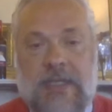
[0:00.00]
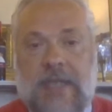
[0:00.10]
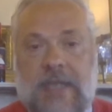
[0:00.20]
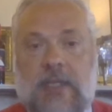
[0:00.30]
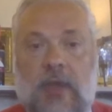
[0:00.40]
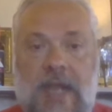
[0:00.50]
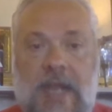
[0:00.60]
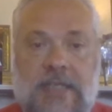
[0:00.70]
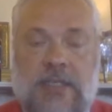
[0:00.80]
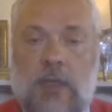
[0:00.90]
that
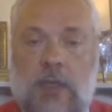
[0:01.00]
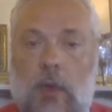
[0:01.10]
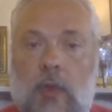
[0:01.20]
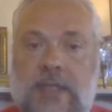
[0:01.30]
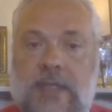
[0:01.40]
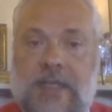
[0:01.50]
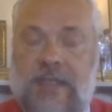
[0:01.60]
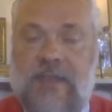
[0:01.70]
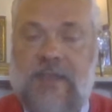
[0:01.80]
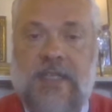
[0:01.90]
connects all these
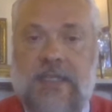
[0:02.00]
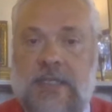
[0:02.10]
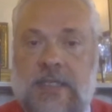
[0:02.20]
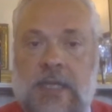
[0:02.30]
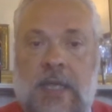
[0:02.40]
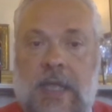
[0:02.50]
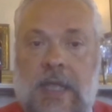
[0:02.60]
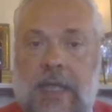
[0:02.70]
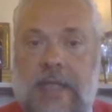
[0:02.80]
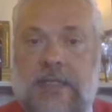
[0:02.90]
activities
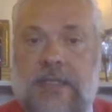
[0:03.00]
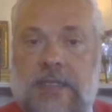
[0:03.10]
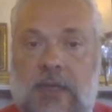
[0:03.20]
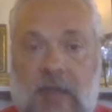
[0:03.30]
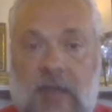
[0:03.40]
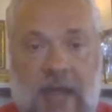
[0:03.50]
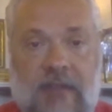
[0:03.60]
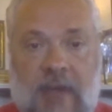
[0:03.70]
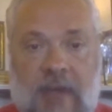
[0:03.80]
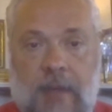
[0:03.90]
is the
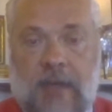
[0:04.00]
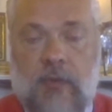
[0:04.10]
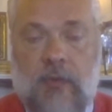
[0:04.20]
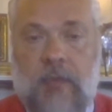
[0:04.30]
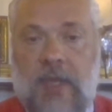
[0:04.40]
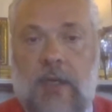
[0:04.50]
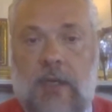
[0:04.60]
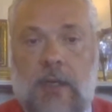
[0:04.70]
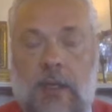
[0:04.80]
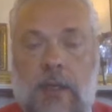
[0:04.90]
organic farming. We've
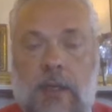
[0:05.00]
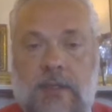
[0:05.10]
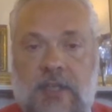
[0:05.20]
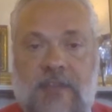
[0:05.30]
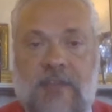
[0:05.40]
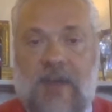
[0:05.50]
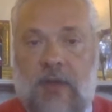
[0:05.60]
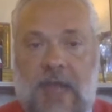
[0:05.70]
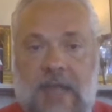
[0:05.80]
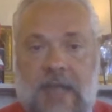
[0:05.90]
been certified
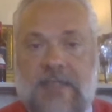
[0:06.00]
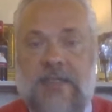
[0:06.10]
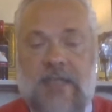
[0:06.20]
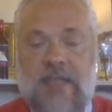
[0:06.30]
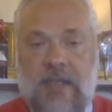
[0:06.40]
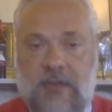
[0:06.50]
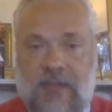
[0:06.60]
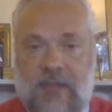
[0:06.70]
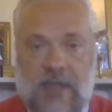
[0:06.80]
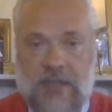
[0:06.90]
organic since the year
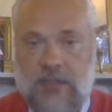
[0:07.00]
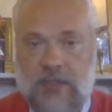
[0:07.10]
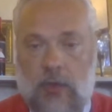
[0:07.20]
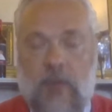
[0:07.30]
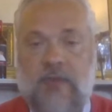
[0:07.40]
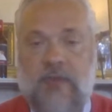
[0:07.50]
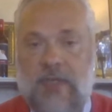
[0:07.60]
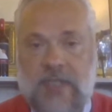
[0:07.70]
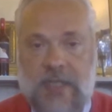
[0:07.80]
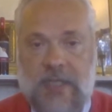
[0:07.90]
2000, so over
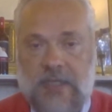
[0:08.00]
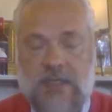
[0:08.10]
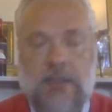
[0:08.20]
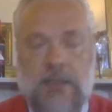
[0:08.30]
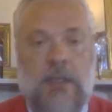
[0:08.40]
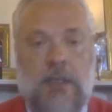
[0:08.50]
20 years,